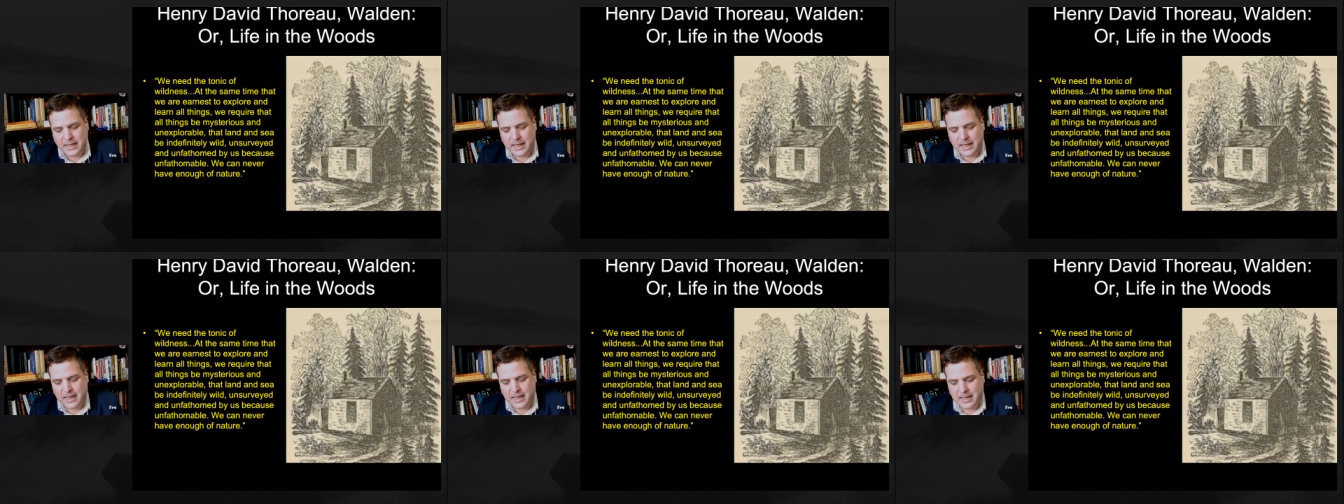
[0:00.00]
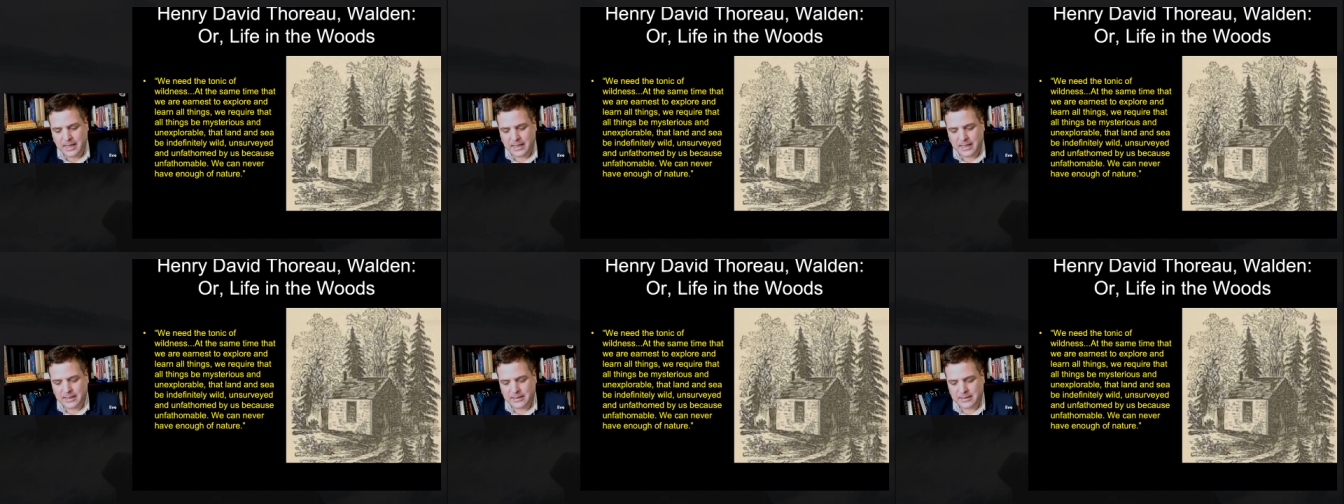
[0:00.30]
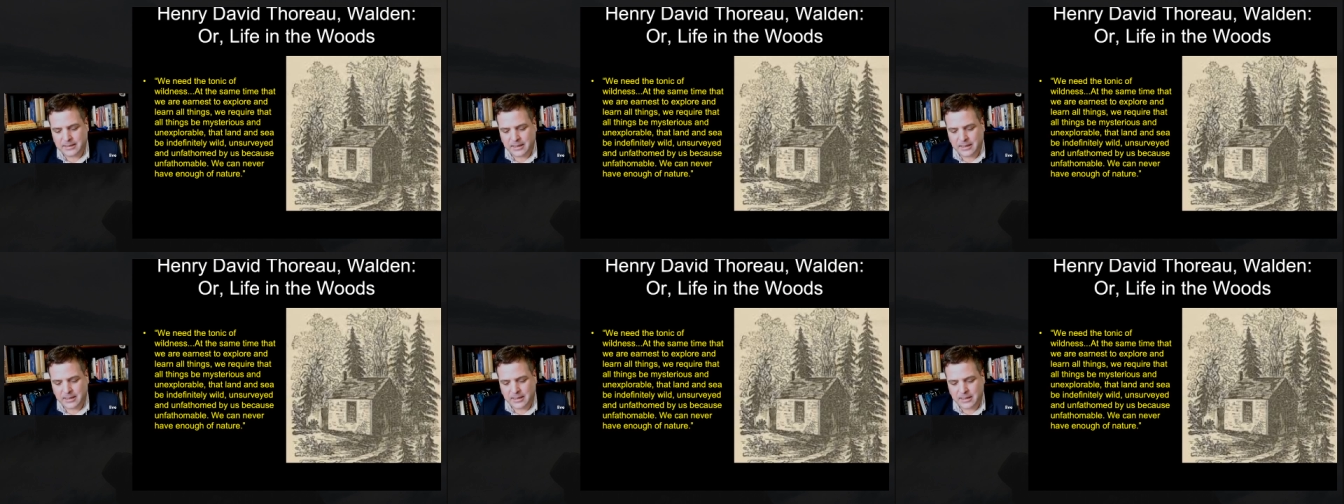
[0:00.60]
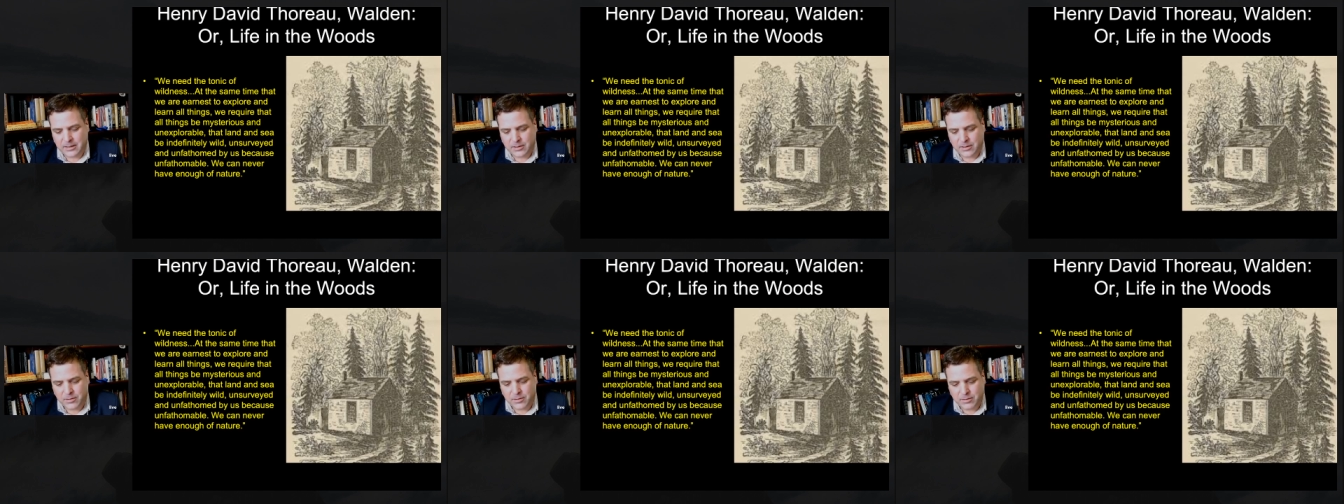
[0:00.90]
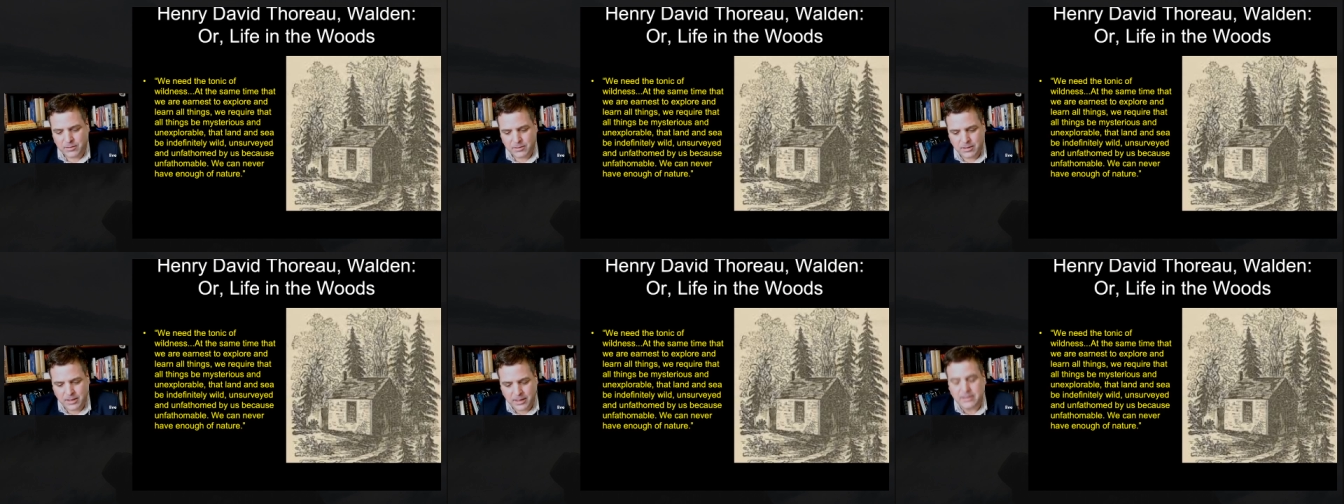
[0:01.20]
and uh,
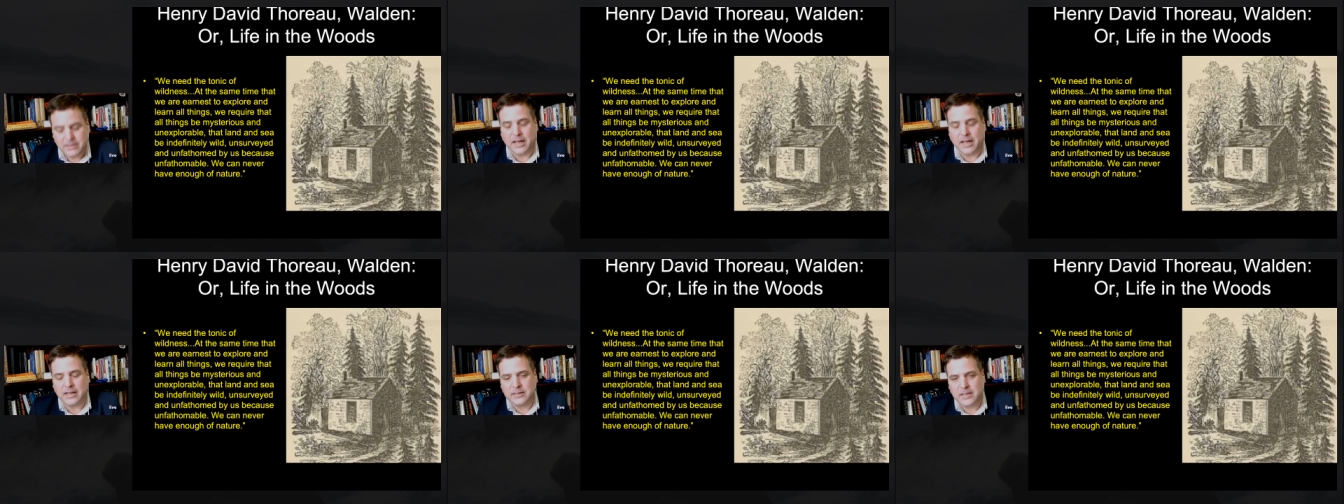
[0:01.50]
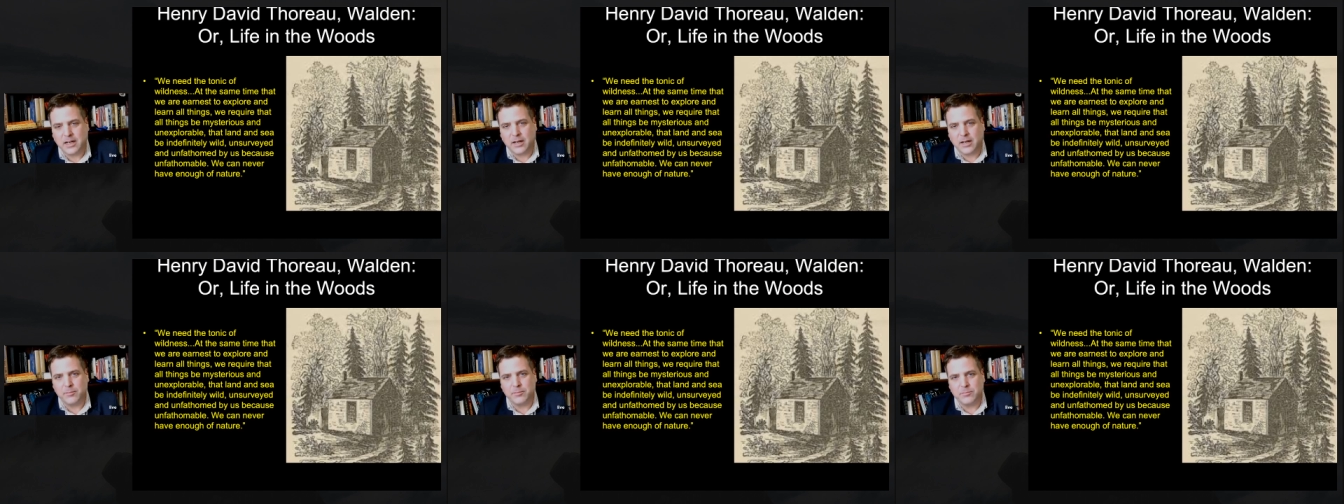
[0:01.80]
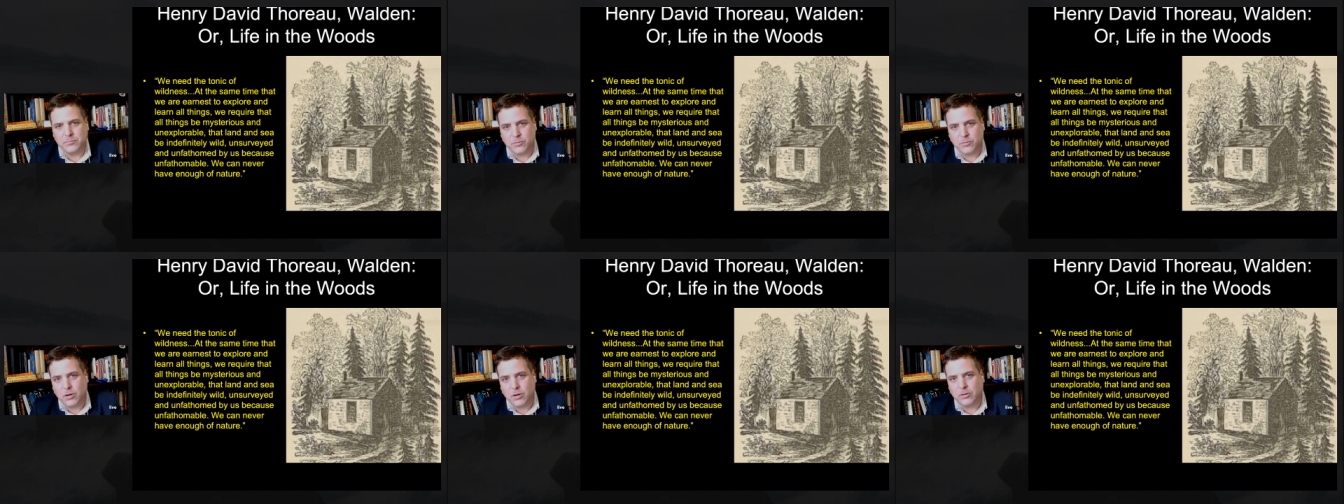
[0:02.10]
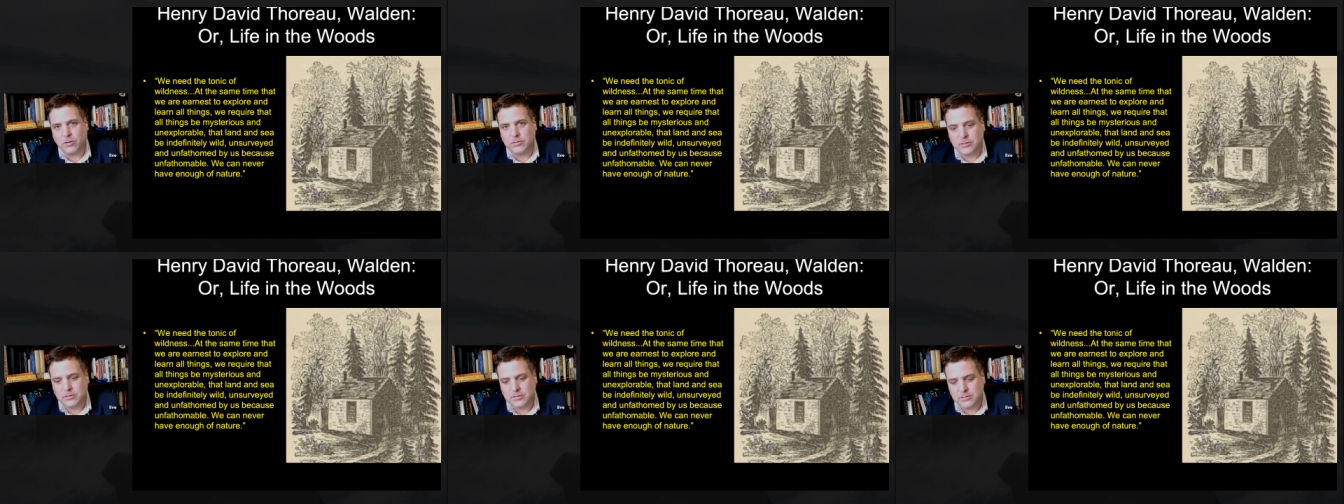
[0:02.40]
in that time wrote